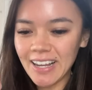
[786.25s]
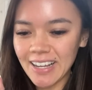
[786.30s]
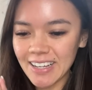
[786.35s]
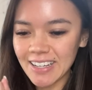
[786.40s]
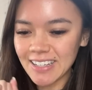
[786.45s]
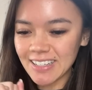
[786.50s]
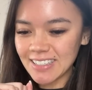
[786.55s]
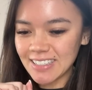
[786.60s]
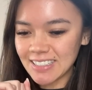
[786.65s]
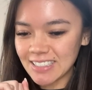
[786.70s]

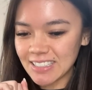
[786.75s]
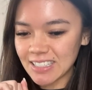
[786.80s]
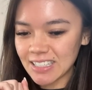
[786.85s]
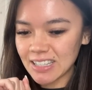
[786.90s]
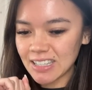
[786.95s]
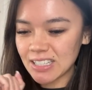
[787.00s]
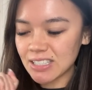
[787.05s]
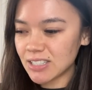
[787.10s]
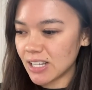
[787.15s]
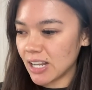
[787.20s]
and
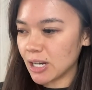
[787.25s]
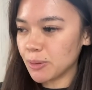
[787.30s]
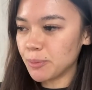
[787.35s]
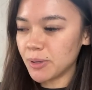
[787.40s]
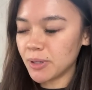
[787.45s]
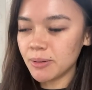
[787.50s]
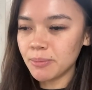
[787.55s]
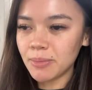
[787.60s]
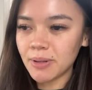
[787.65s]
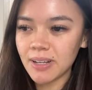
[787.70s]
this
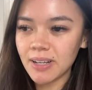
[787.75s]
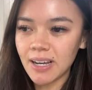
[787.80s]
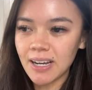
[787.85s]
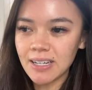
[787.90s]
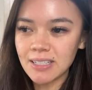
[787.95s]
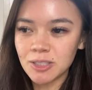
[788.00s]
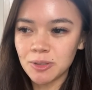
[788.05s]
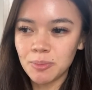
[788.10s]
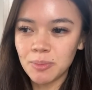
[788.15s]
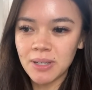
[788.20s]
Airbnb
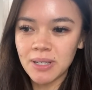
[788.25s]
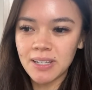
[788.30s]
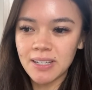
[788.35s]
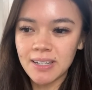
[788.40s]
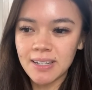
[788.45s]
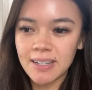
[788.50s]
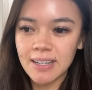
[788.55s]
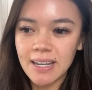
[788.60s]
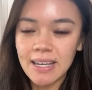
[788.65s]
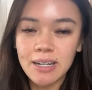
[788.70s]
has
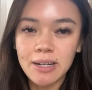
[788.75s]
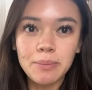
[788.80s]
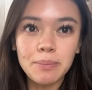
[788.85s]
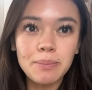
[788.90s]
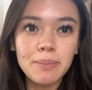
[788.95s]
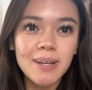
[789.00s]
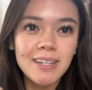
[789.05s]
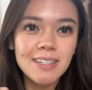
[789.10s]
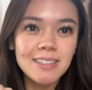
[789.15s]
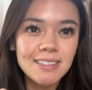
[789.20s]
been an
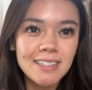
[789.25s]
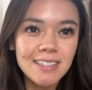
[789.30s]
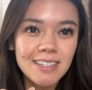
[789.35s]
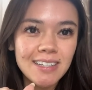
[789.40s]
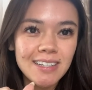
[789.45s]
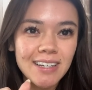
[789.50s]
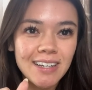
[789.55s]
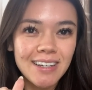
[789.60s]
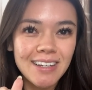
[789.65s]
amazing